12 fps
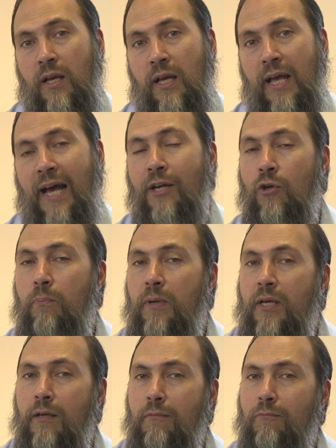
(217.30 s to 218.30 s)
And you
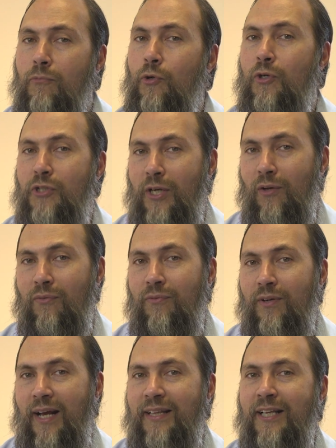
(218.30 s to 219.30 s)
be yourself,
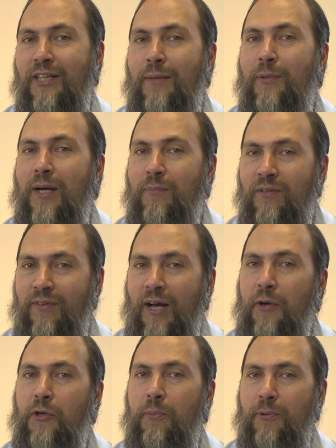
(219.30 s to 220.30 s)
and let them come to value
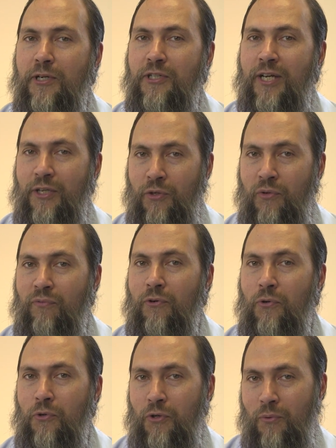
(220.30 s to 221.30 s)
and appreciate you for who
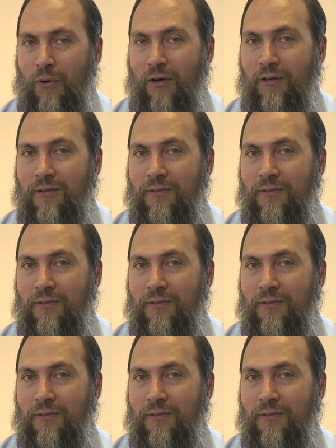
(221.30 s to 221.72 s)
you are.